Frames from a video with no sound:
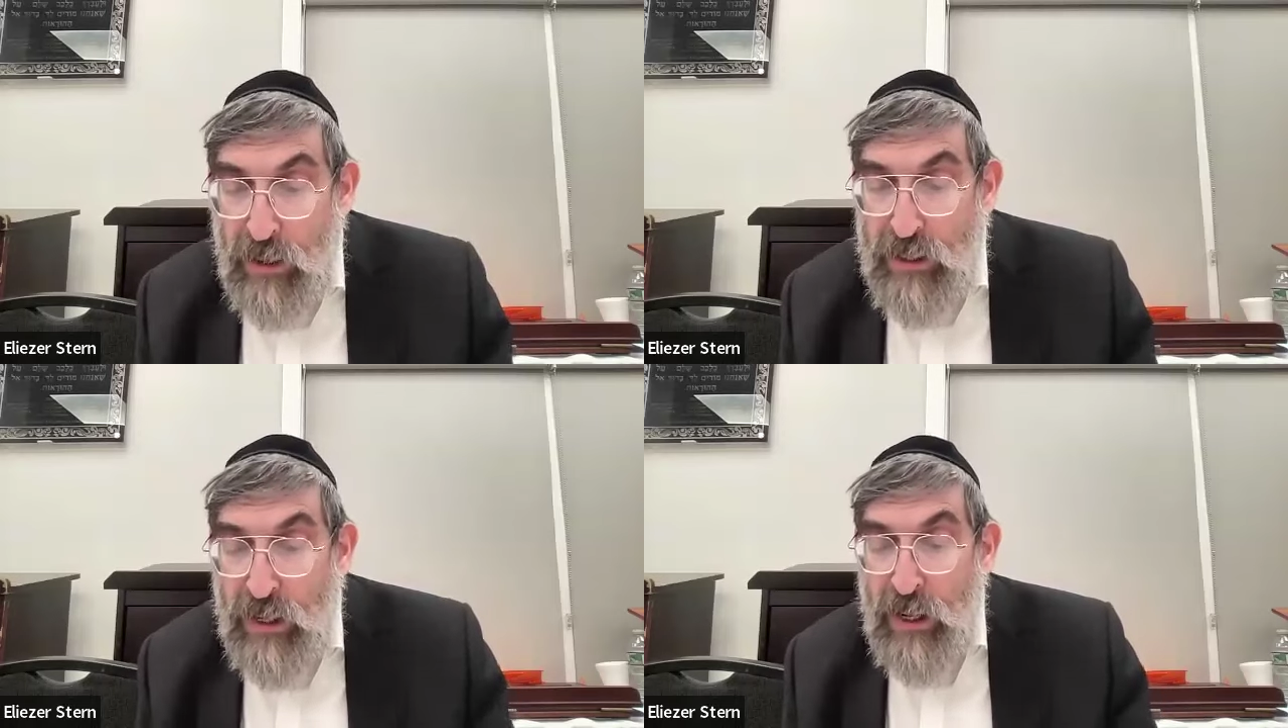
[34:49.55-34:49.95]

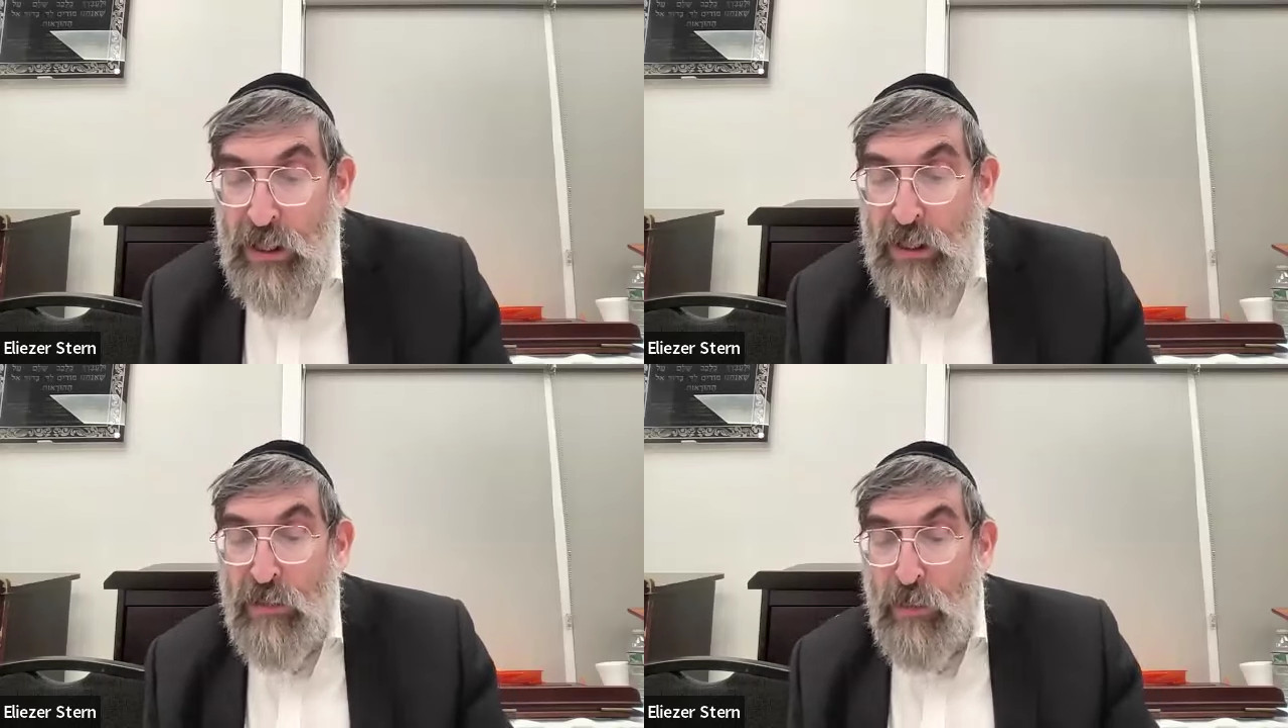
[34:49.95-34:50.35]
Is it
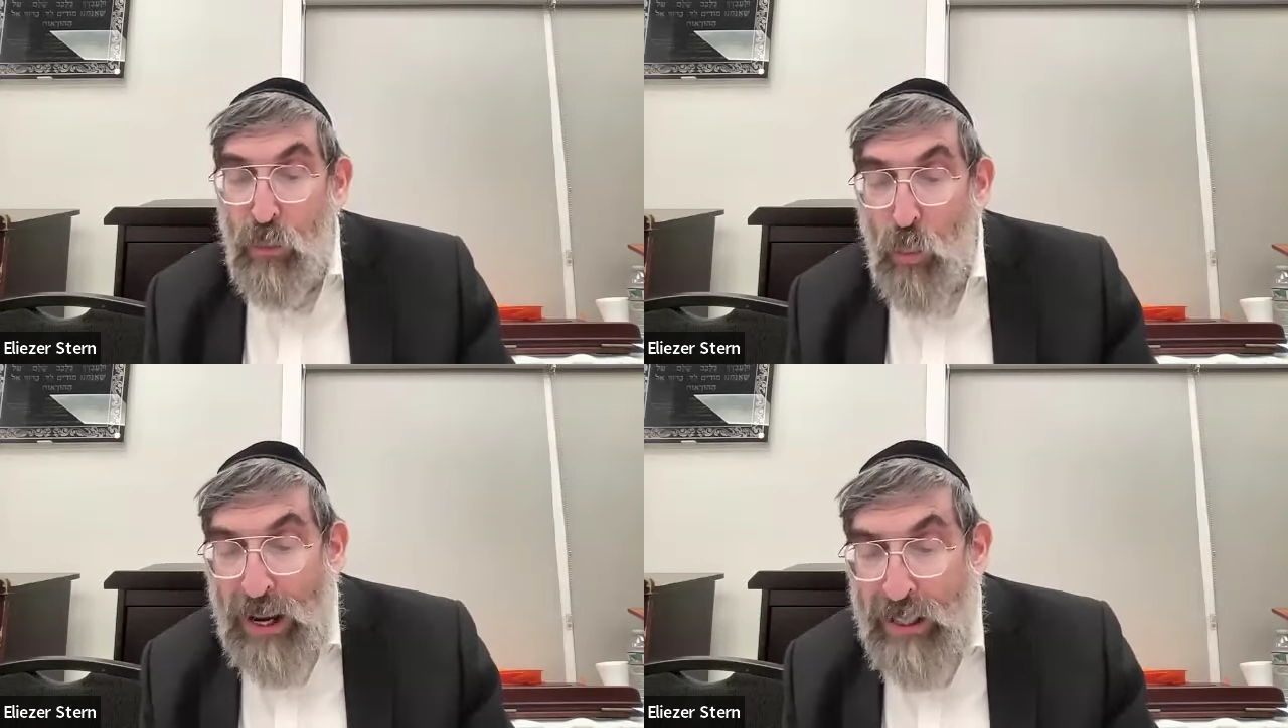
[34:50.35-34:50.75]
in
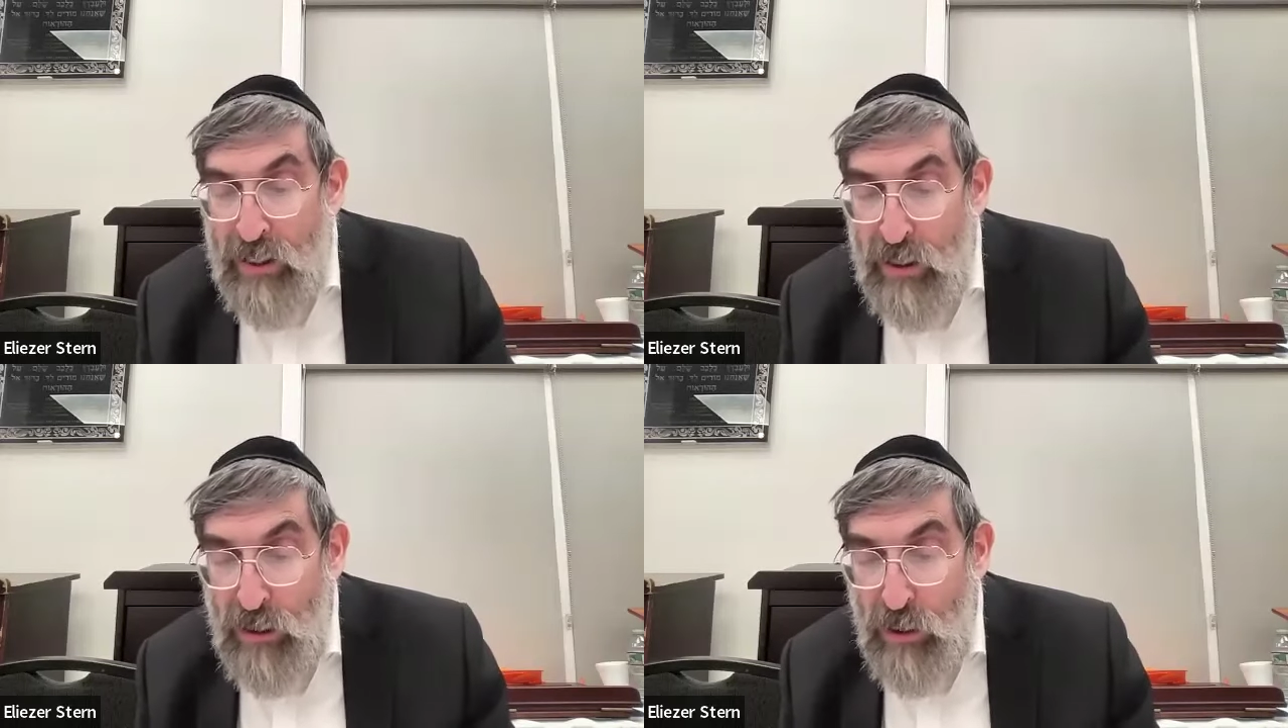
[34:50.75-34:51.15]

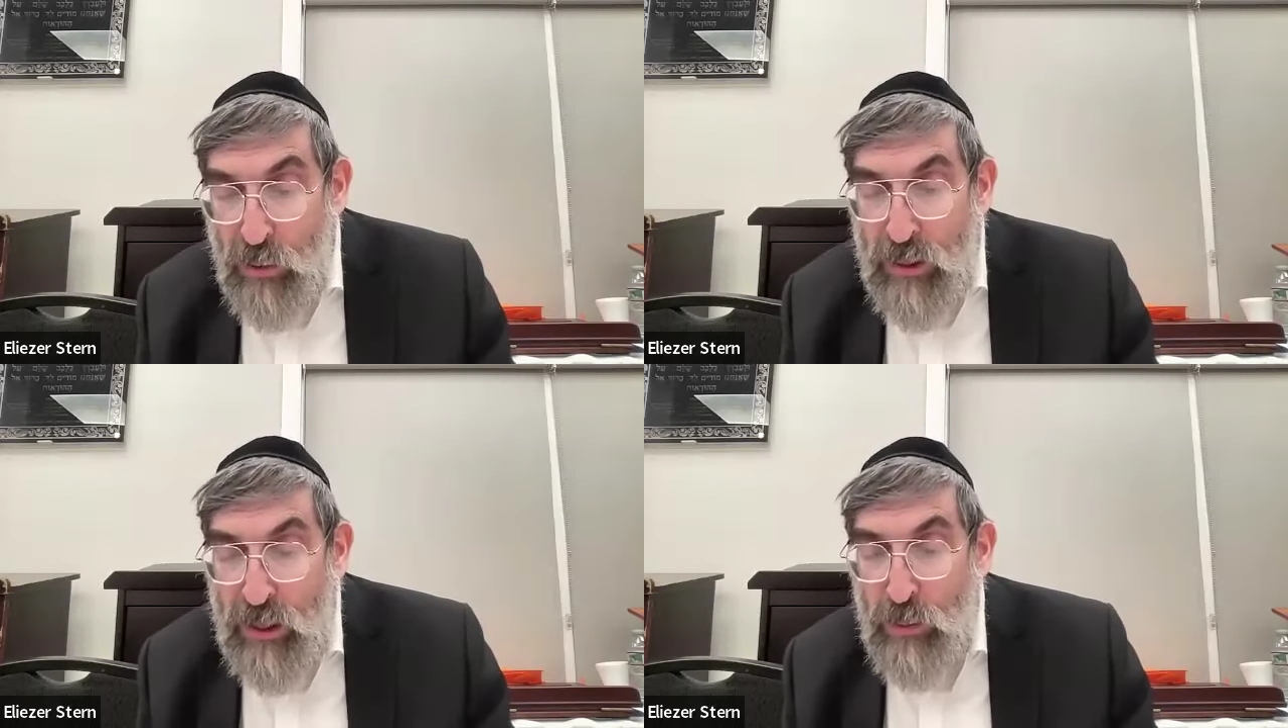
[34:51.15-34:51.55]
white
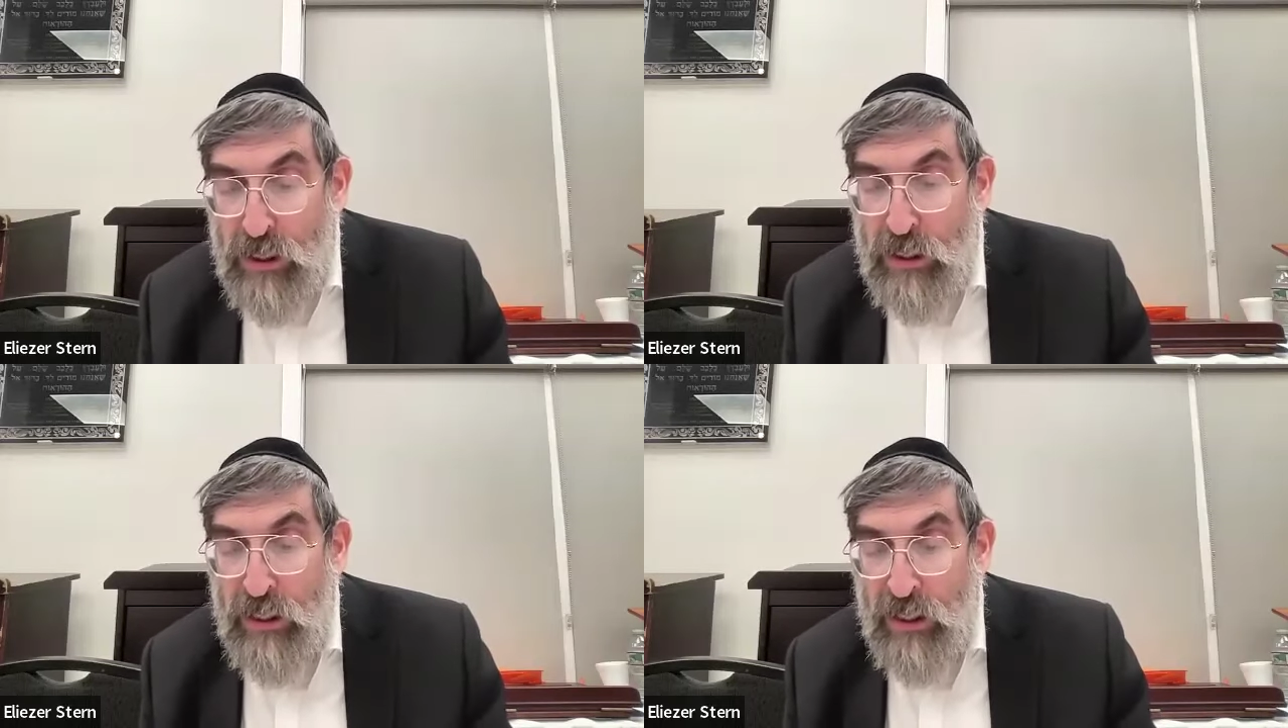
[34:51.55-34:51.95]
clothing,
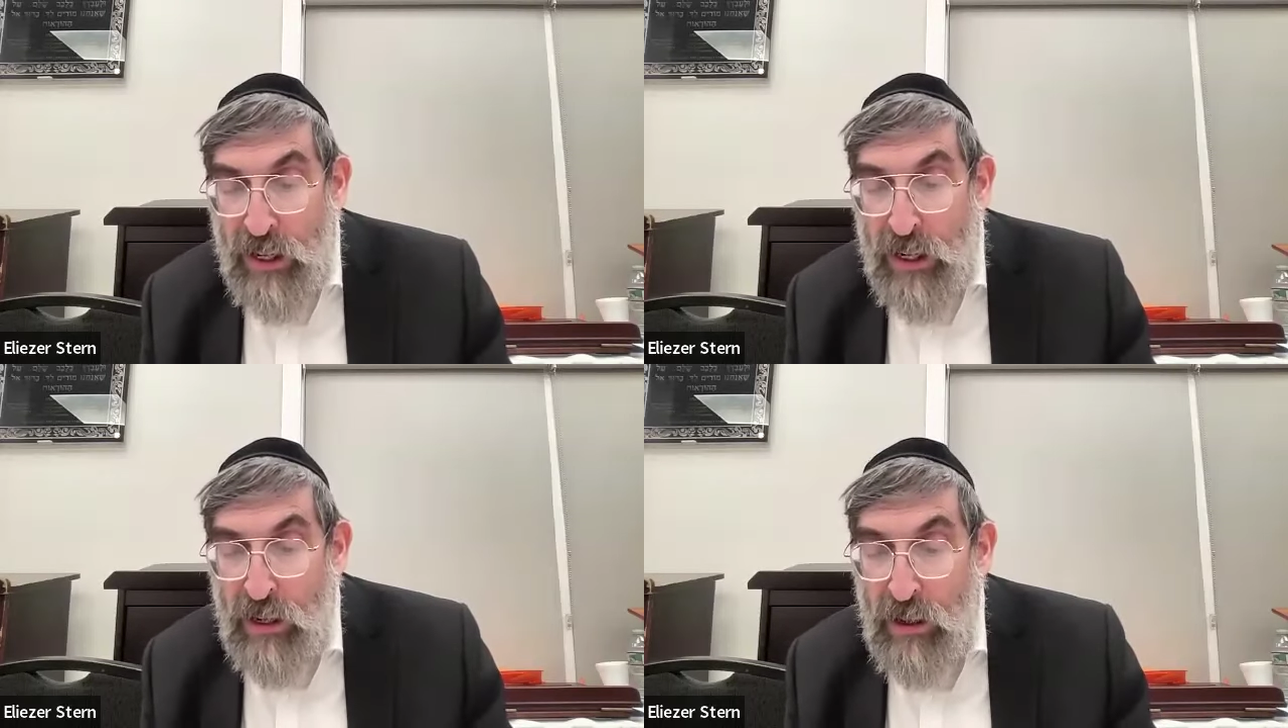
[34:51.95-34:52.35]
which is
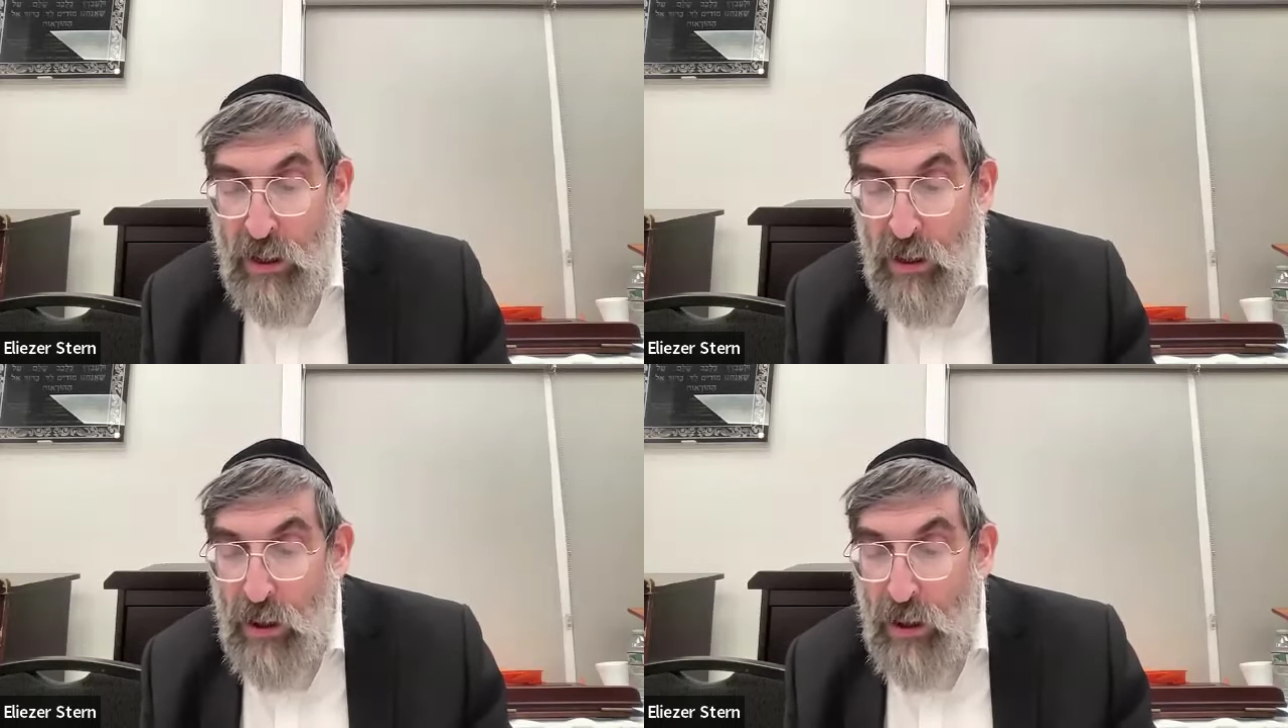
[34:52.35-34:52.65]
linen?